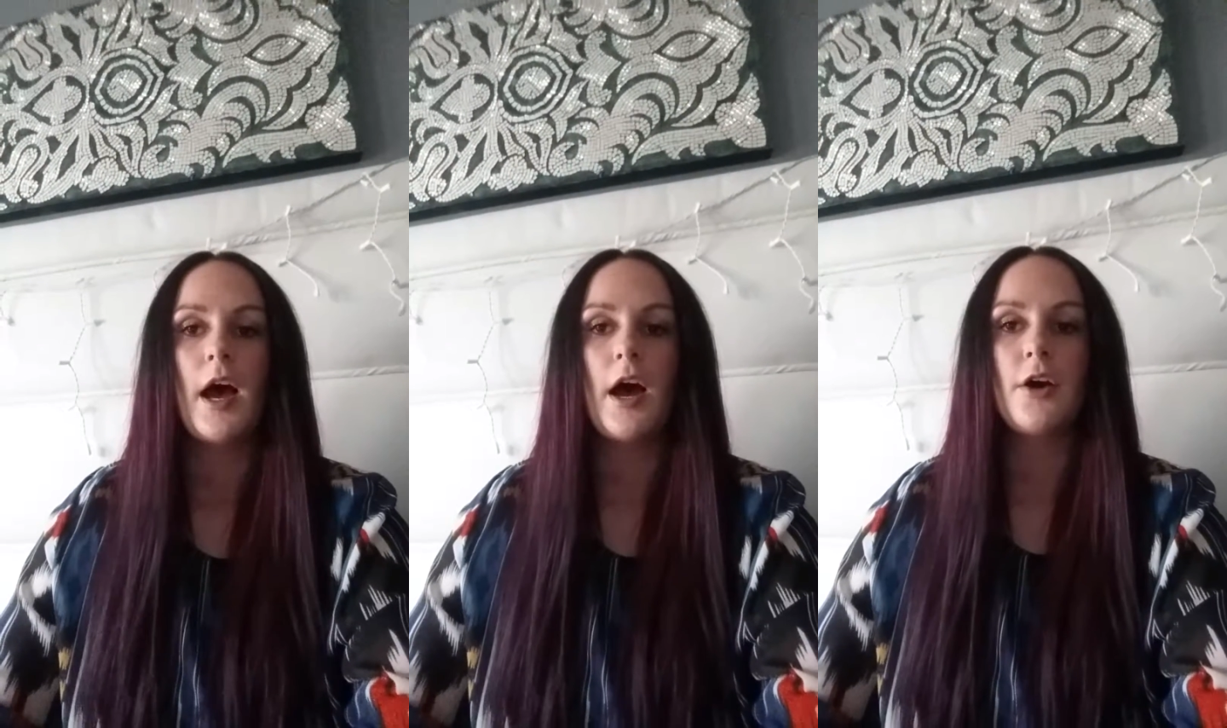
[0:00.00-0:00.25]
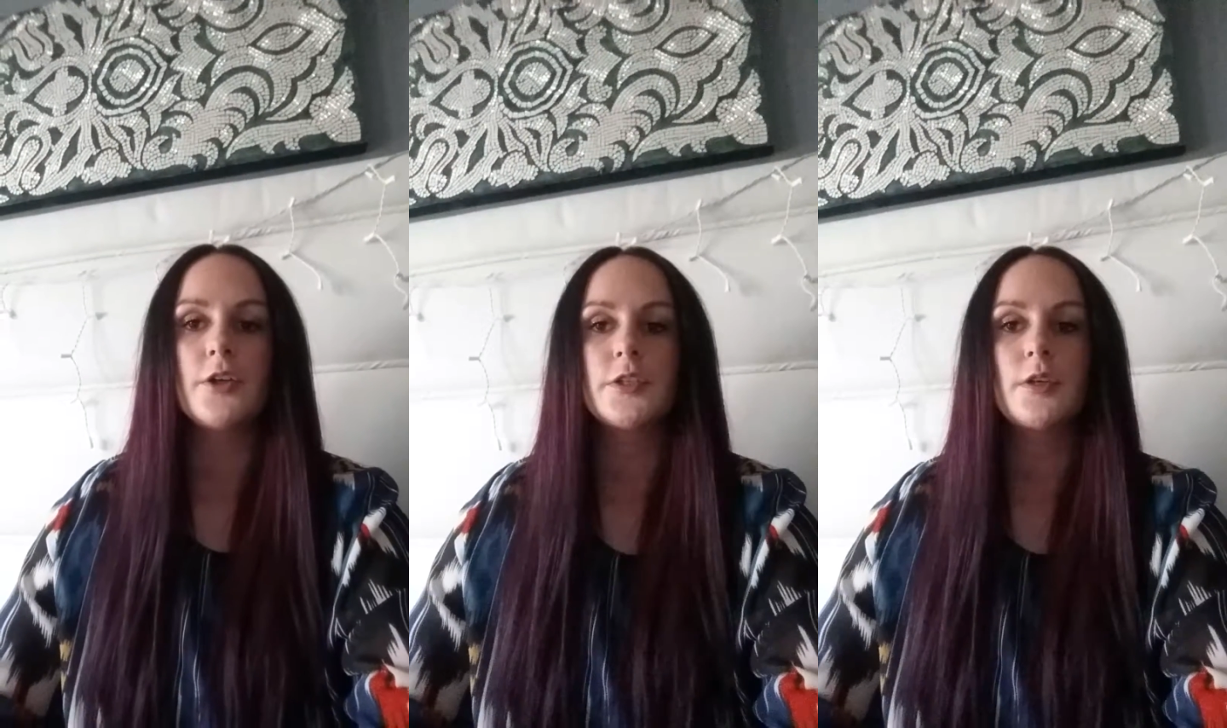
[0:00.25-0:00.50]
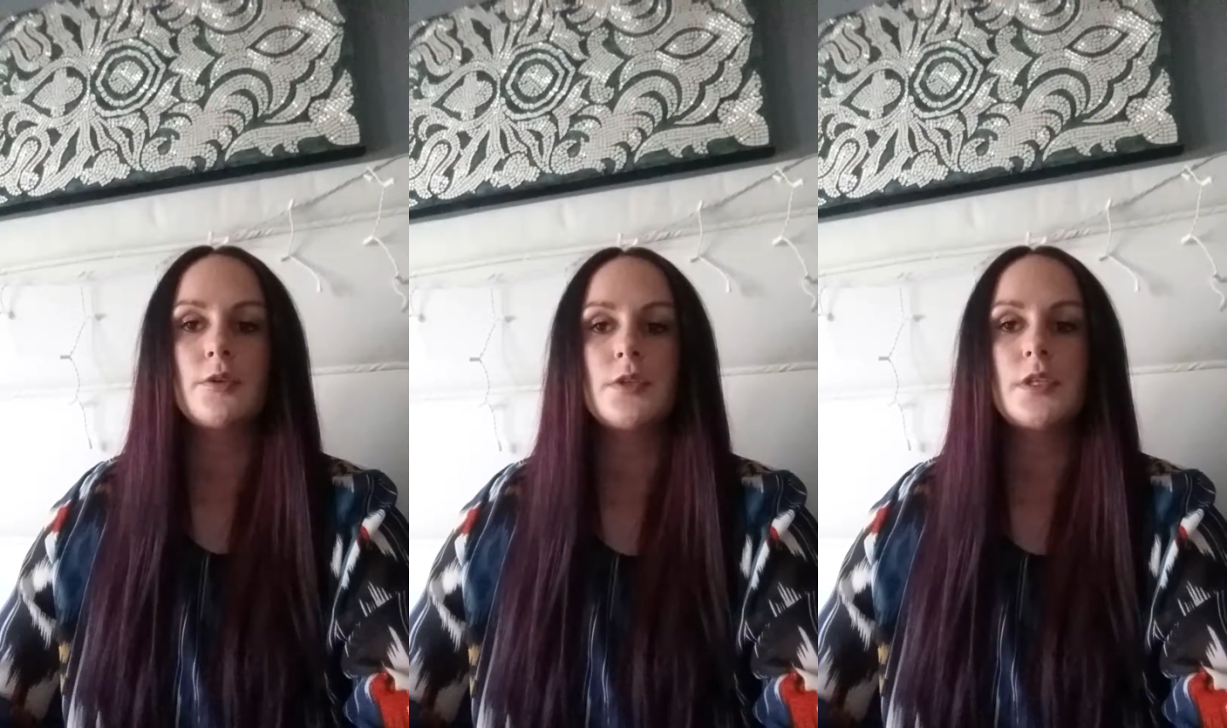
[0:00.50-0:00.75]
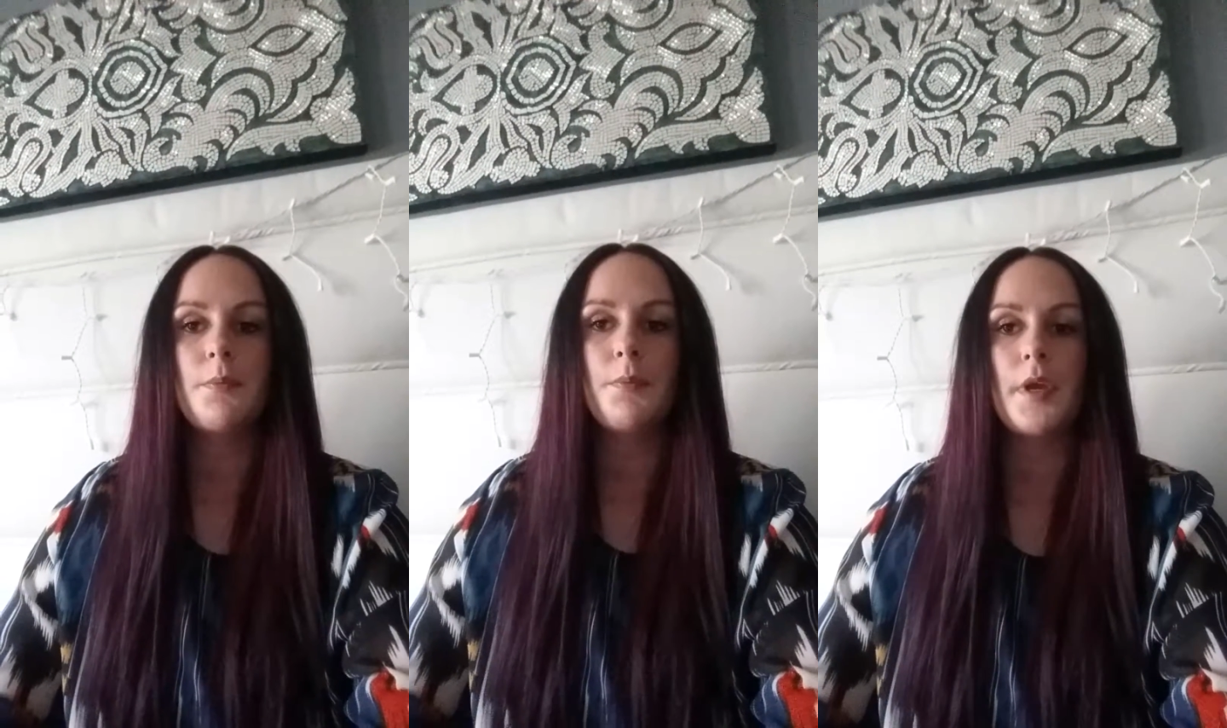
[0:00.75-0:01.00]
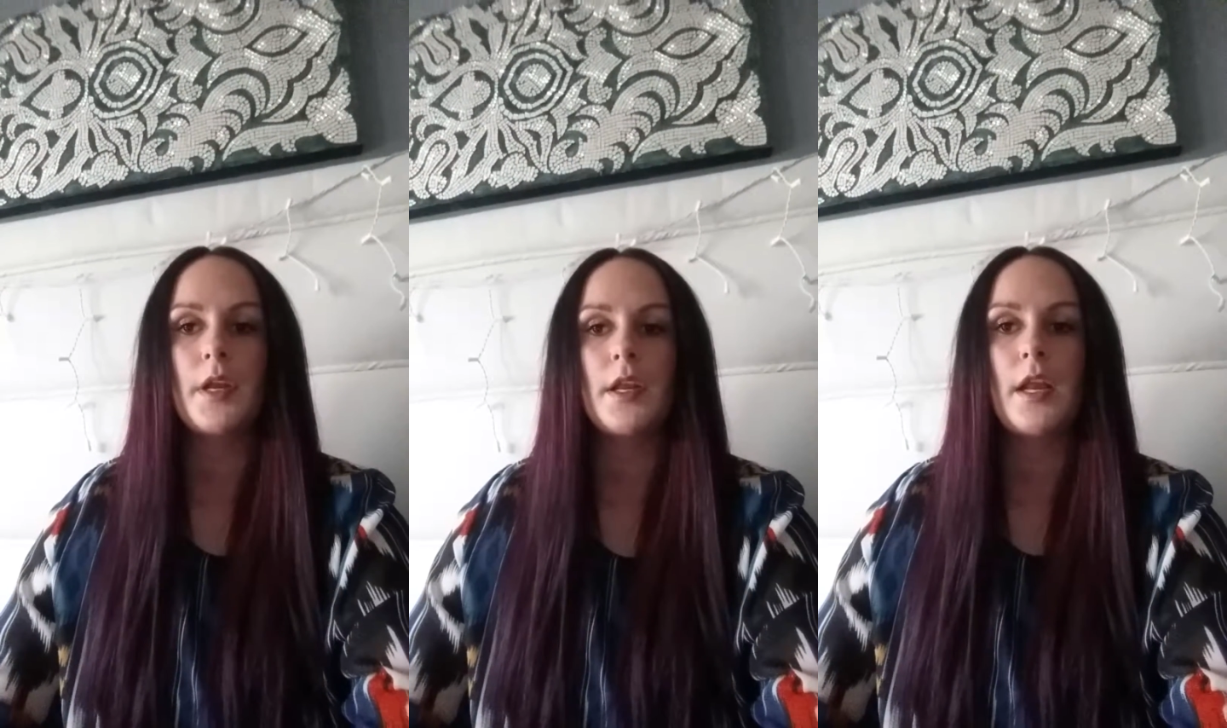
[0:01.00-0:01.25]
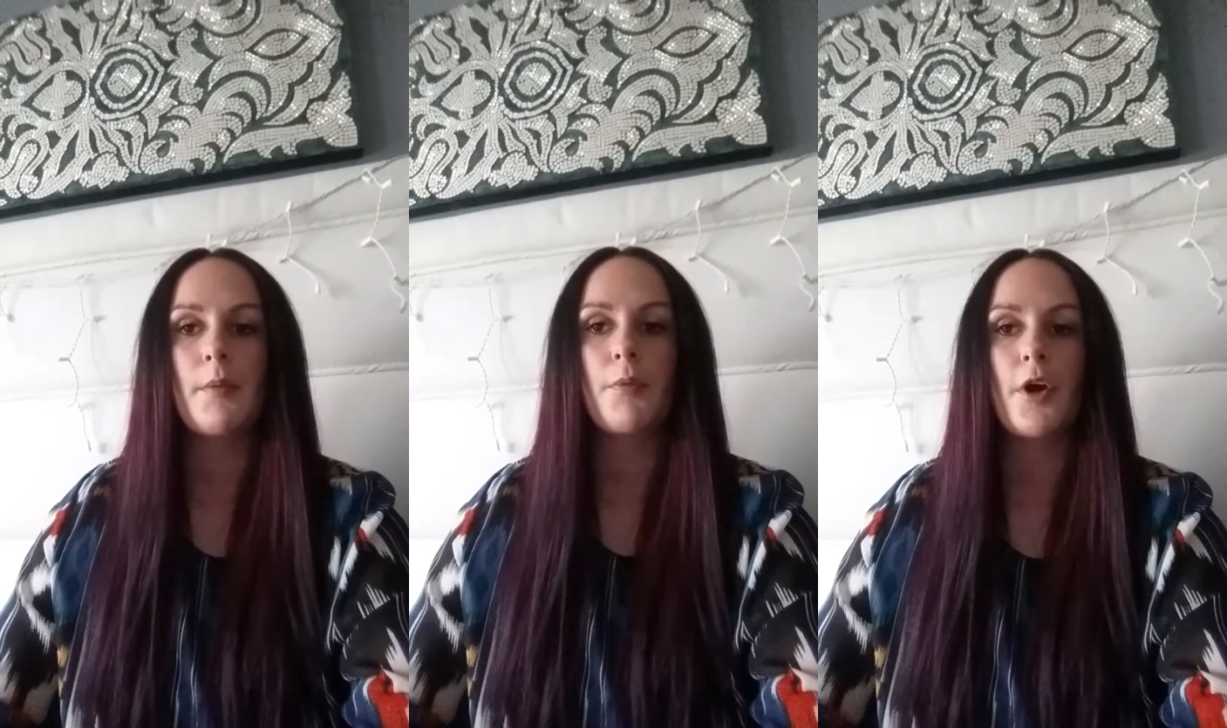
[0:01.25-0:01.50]
I also
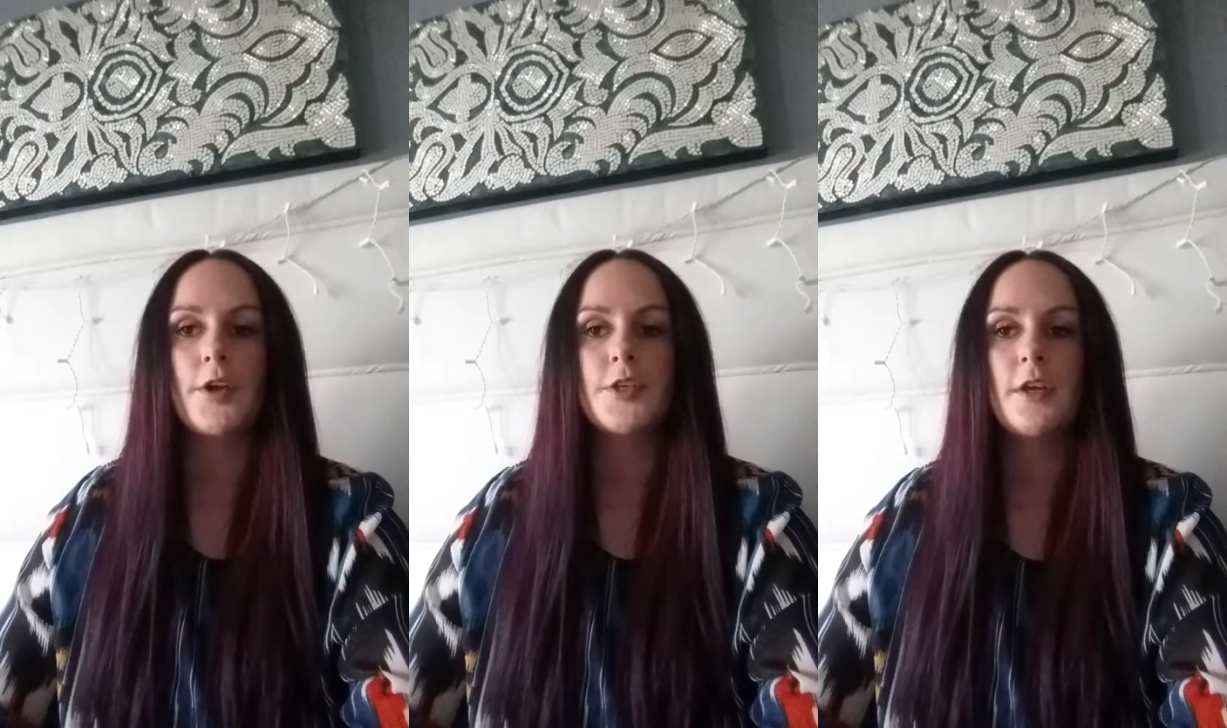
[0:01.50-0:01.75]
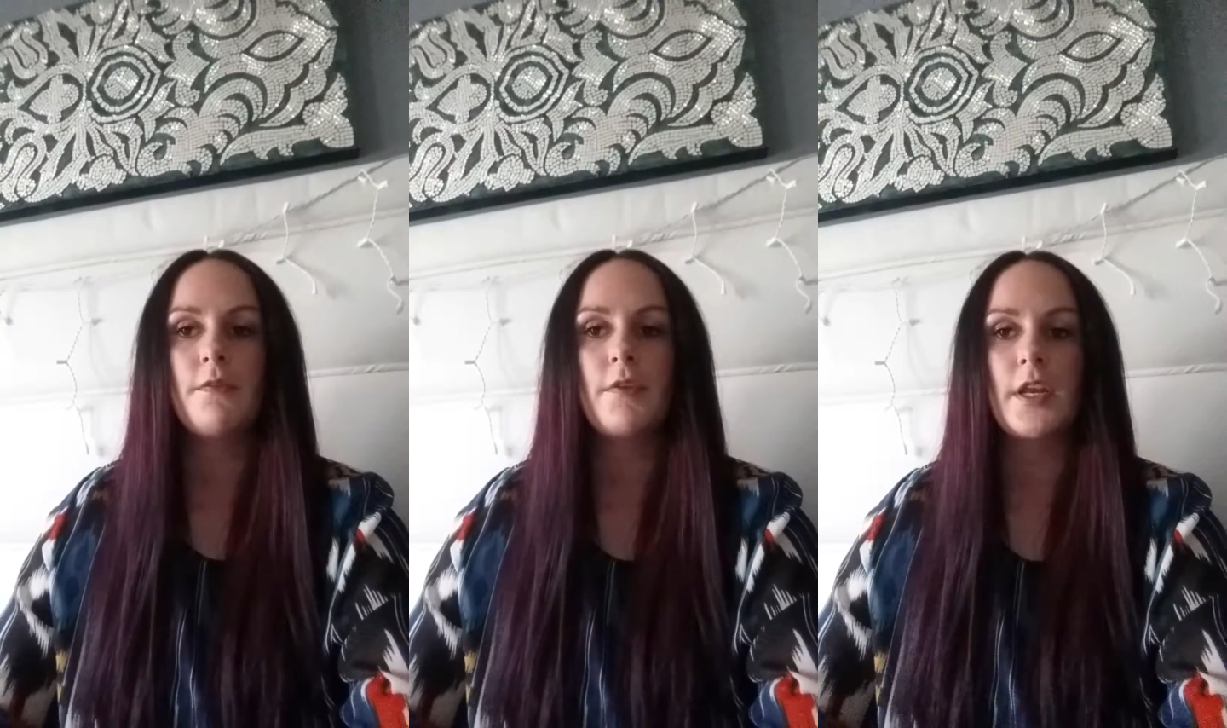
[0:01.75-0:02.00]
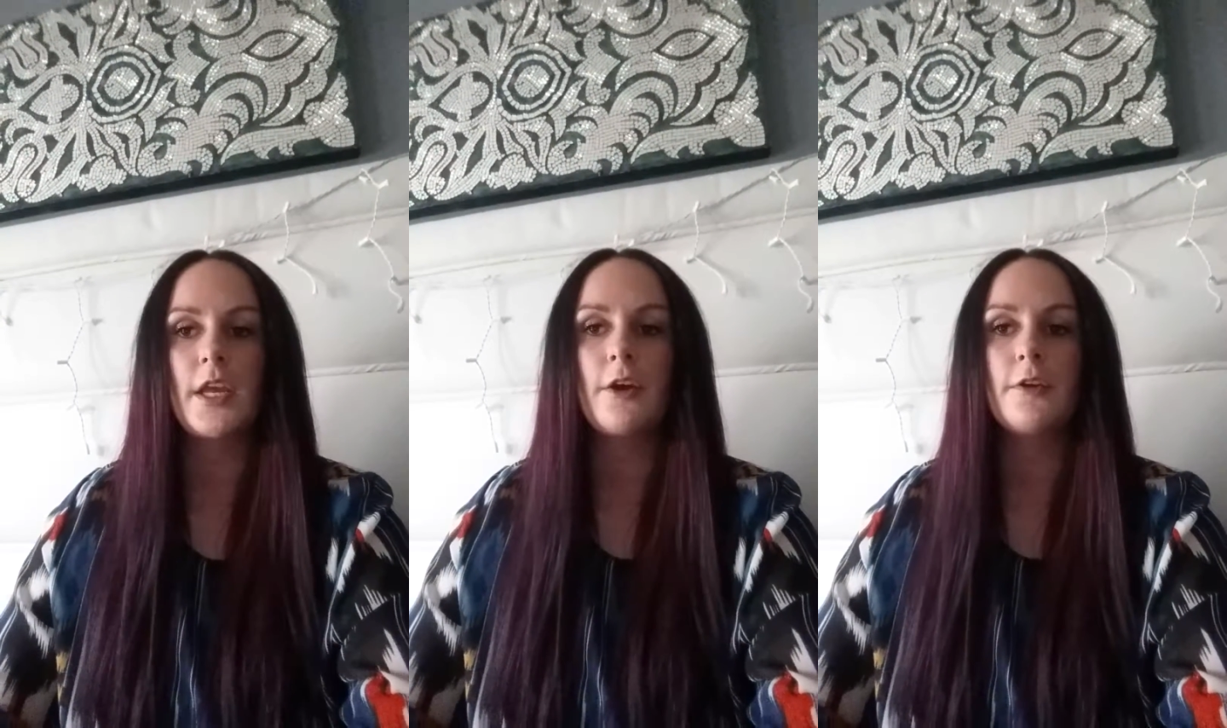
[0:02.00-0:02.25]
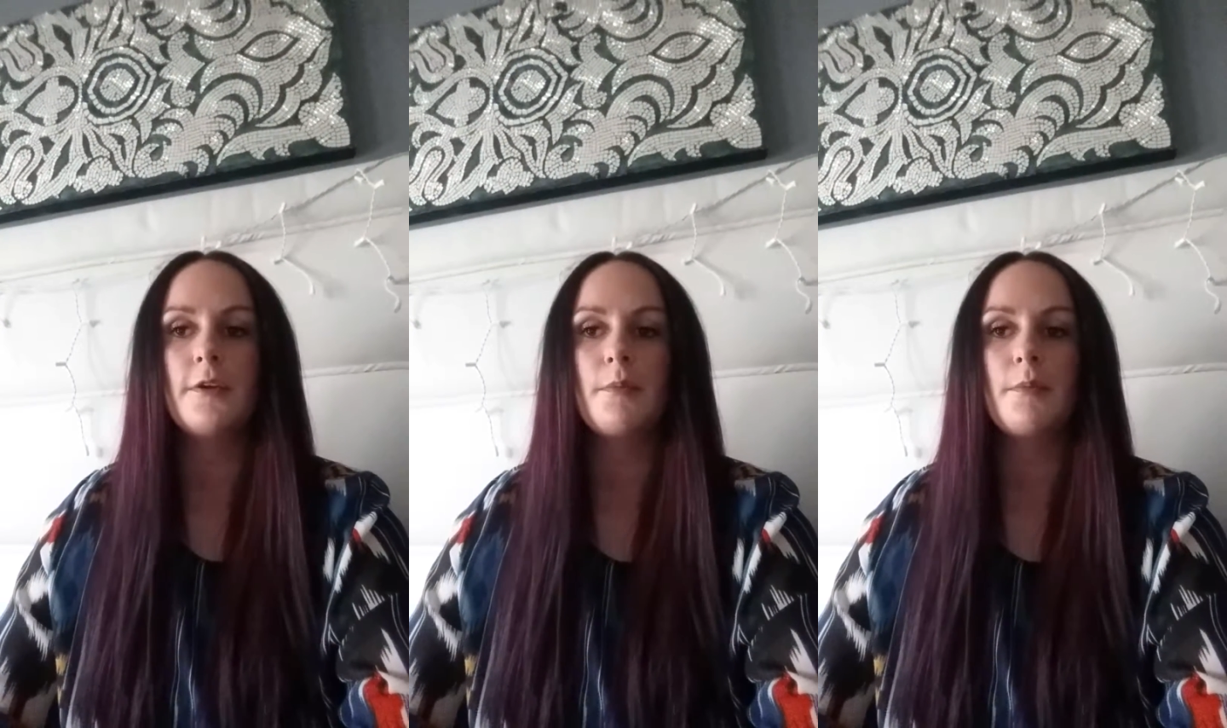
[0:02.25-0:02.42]
submitted a project video